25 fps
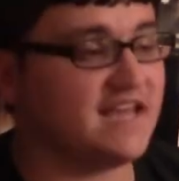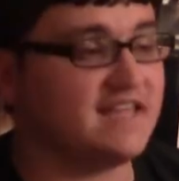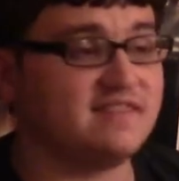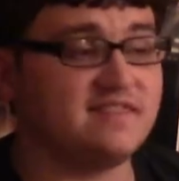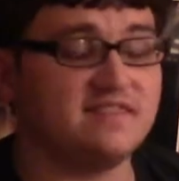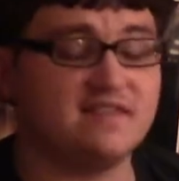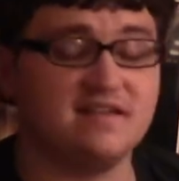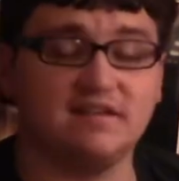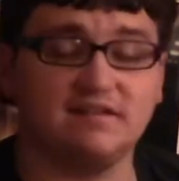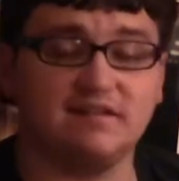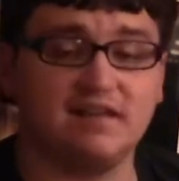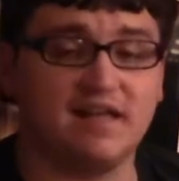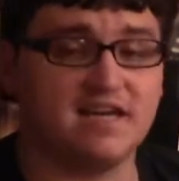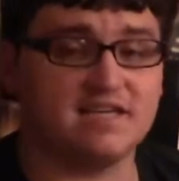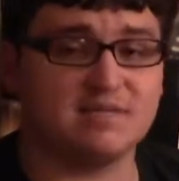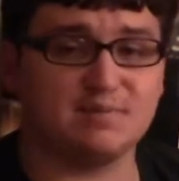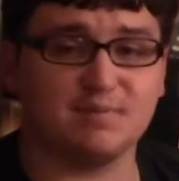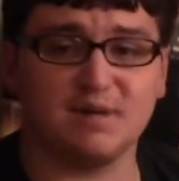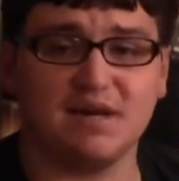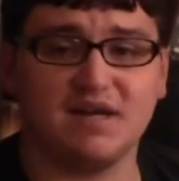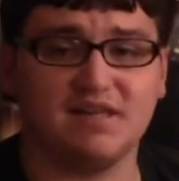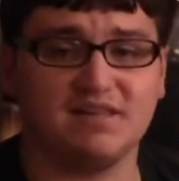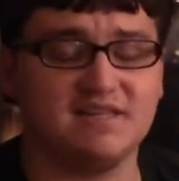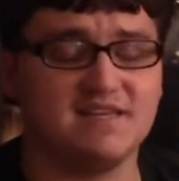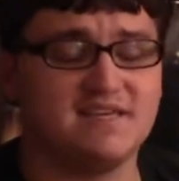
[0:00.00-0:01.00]
And last
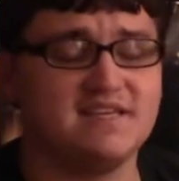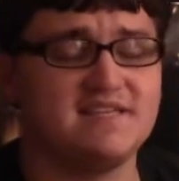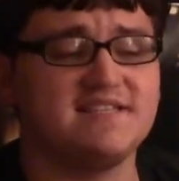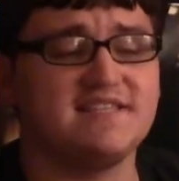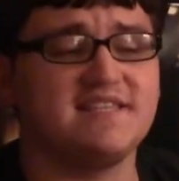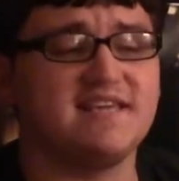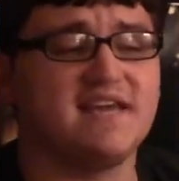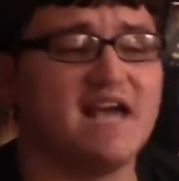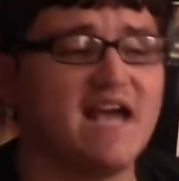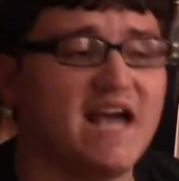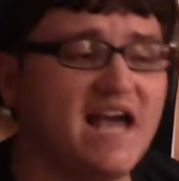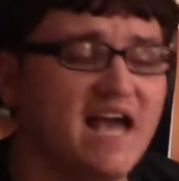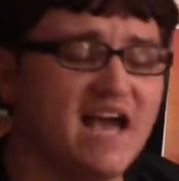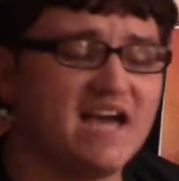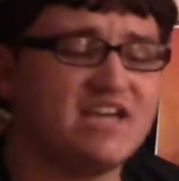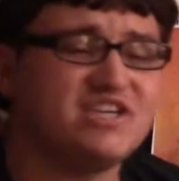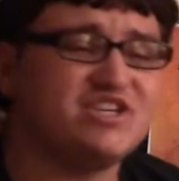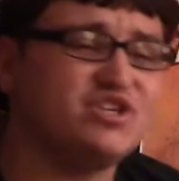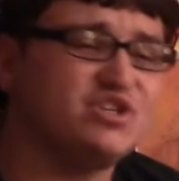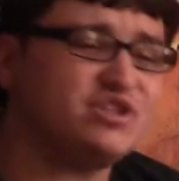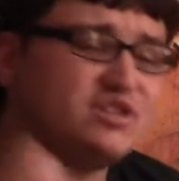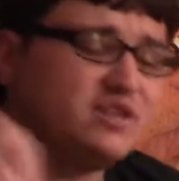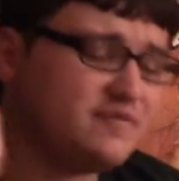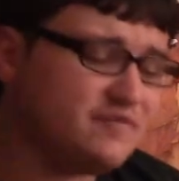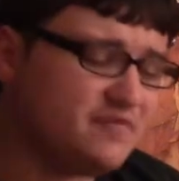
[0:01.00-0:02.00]
but not least, the
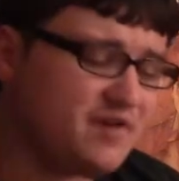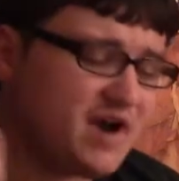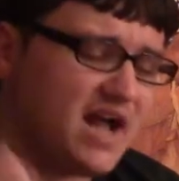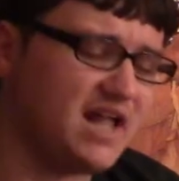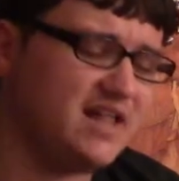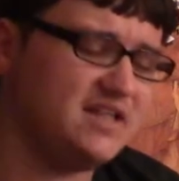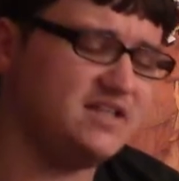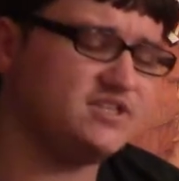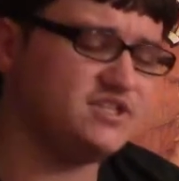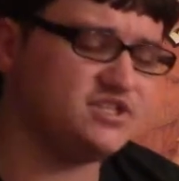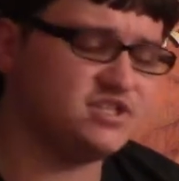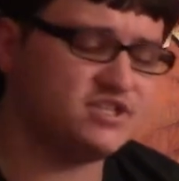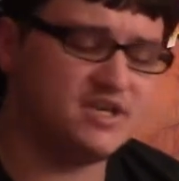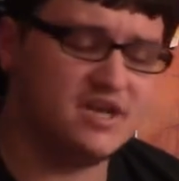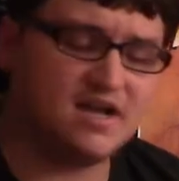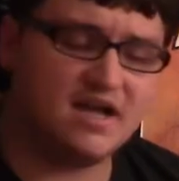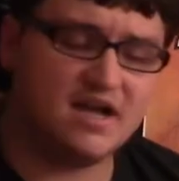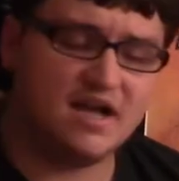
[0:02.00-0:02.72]
action, the violence...